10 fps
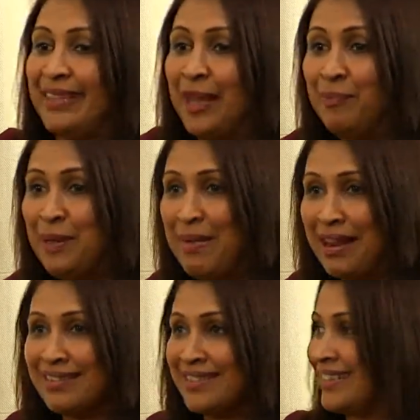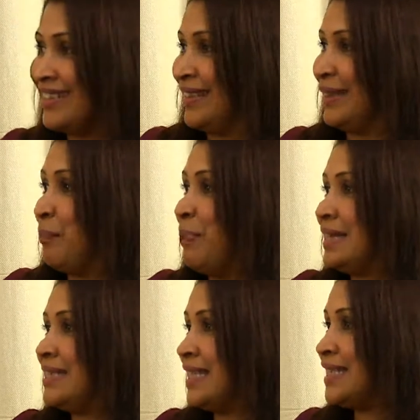implement the
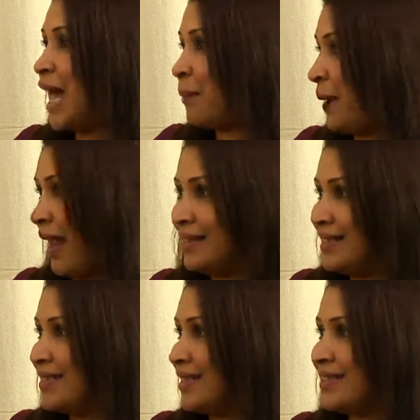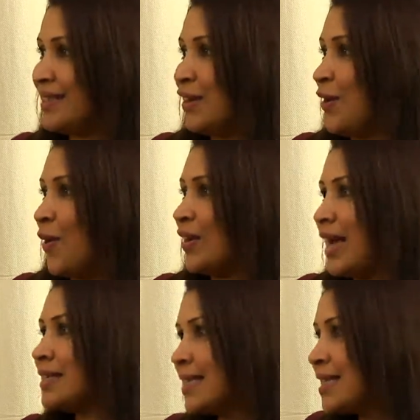best HR practices in an
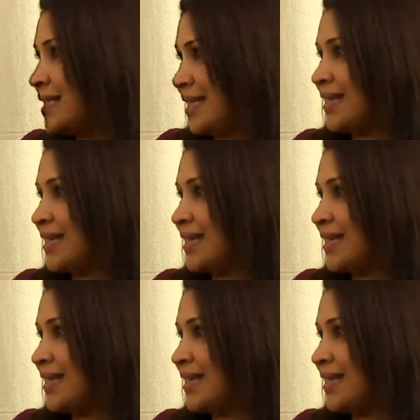organization.